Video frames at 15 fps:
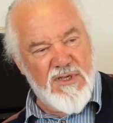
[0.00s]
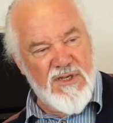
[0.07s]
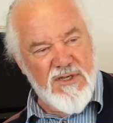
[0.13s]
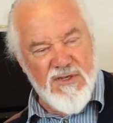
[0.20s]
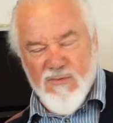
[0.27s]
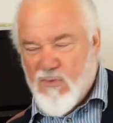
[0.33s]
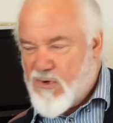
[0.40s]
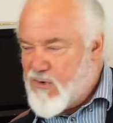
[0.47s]
This
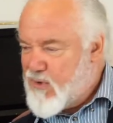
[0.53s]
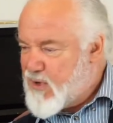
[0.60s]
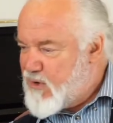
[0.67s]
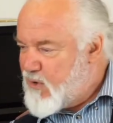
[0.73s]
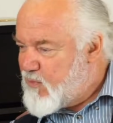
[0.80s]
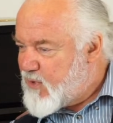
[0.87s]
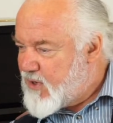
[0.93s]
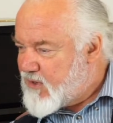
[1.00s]
is, we're doing
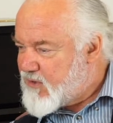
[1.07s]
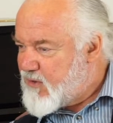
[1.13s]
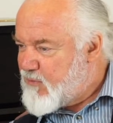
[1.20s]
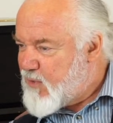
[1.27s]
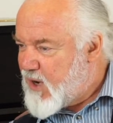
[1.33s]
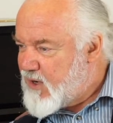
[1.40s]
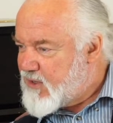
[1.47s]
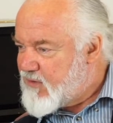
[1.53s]
a new production
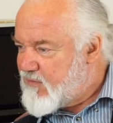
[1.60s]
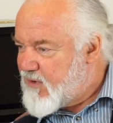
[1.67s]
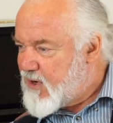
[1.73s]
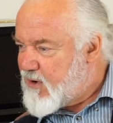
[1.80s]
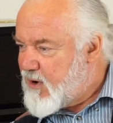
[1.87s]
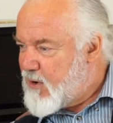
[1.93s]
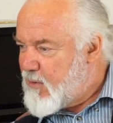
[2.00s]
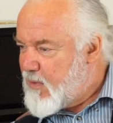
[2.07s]
of Marriage of
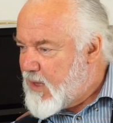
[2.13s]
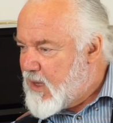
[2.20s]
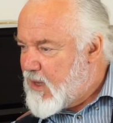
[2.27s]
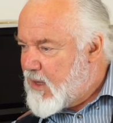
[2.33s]
Figaro.